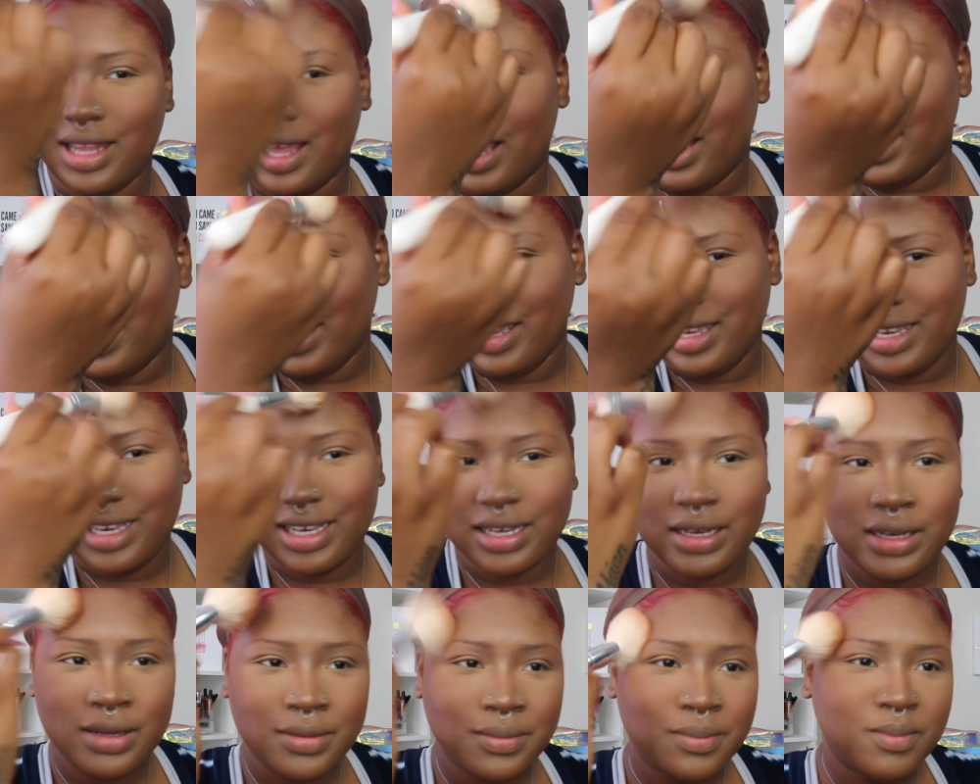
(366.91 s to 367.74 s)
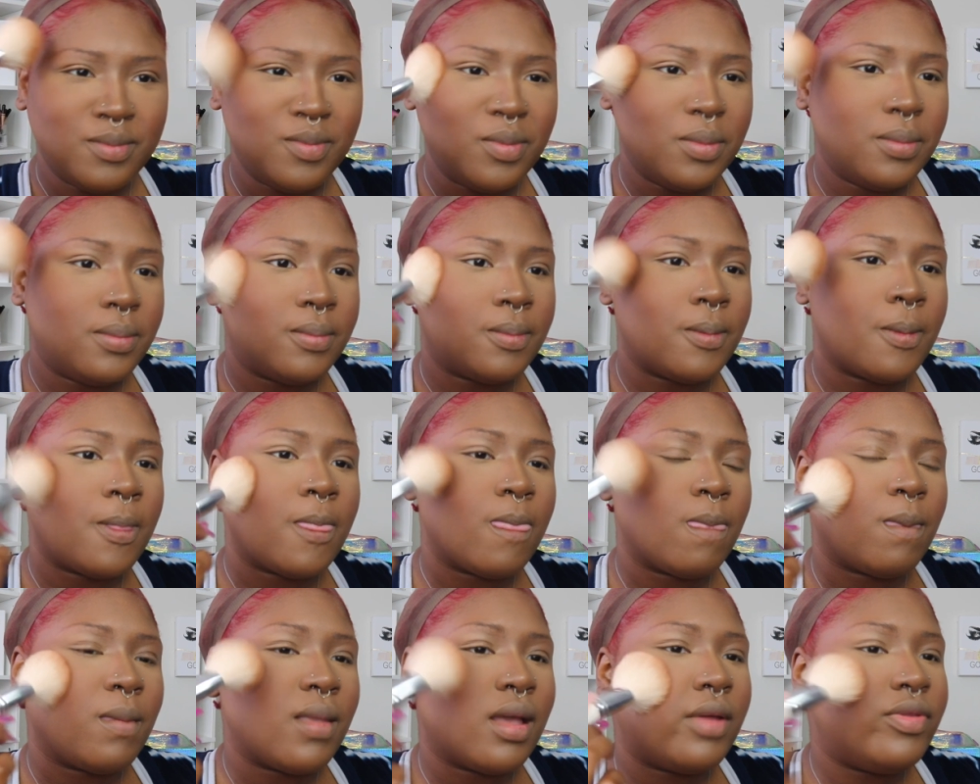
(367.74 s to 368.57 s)
like
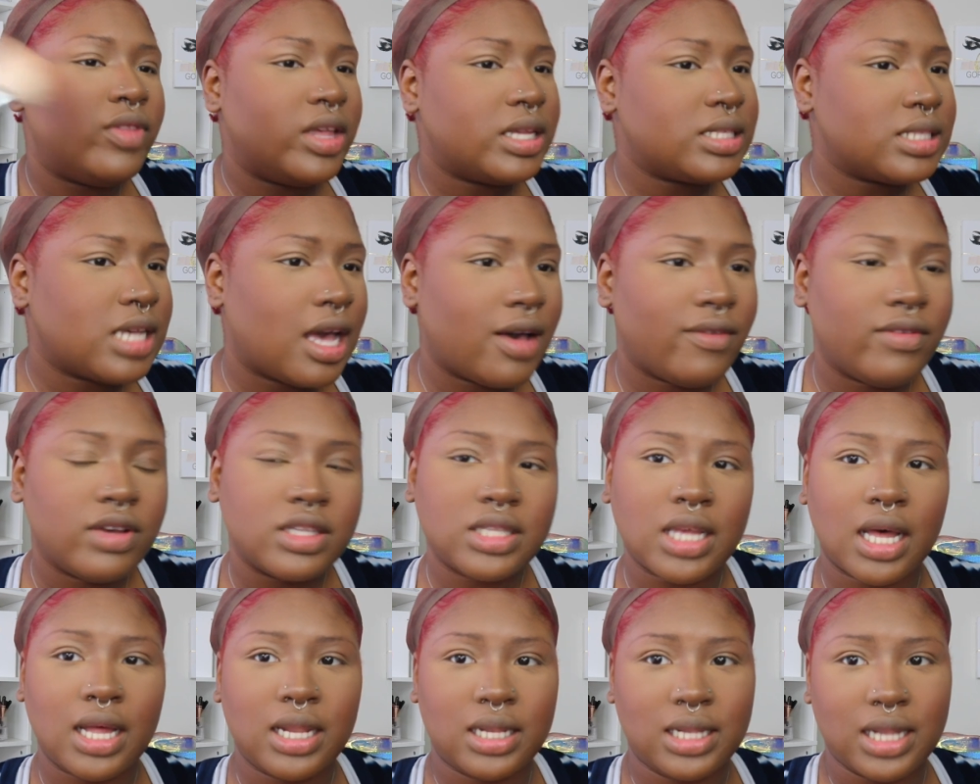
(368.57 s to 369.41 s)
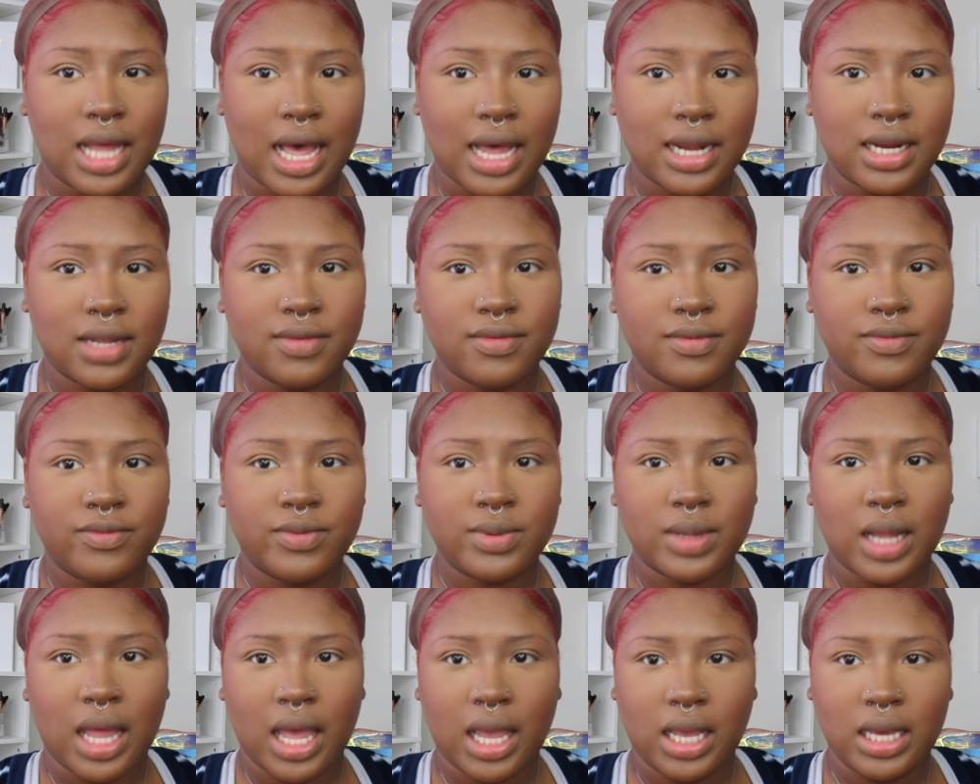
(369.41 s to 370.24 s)
this covers a lot
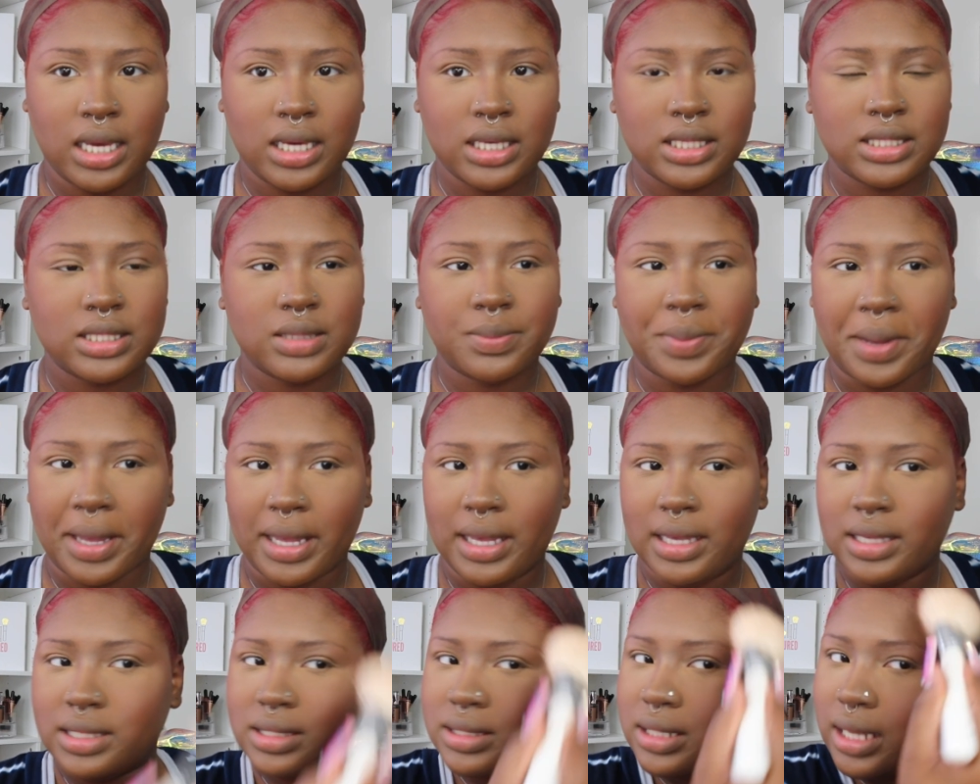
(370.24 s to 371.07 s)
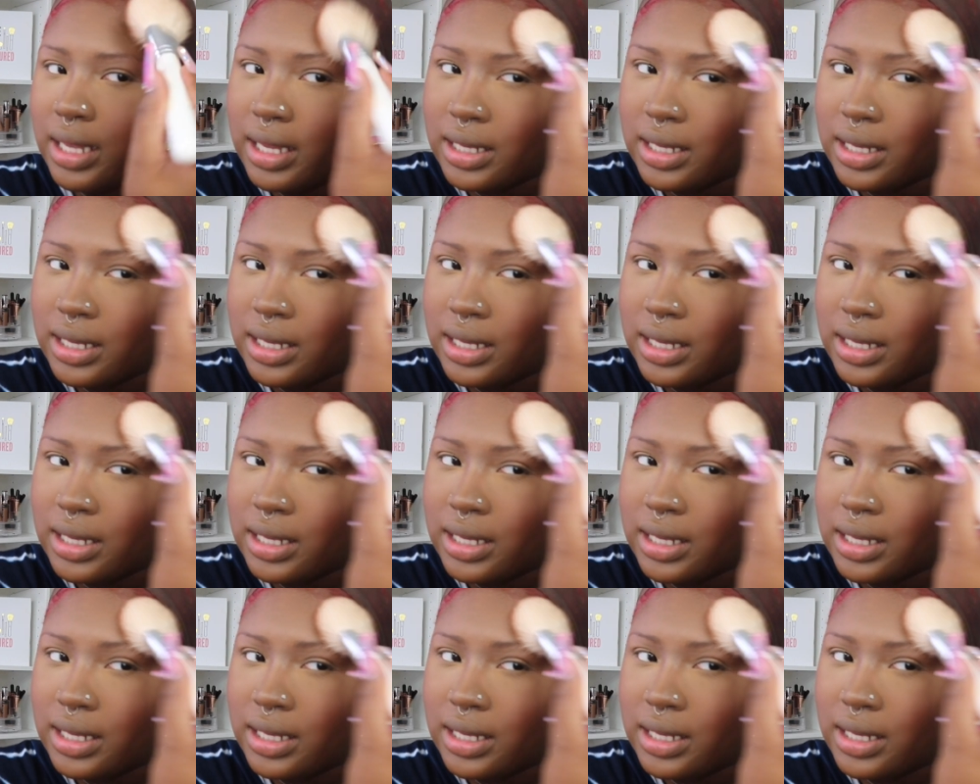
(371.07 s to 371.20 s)
of like space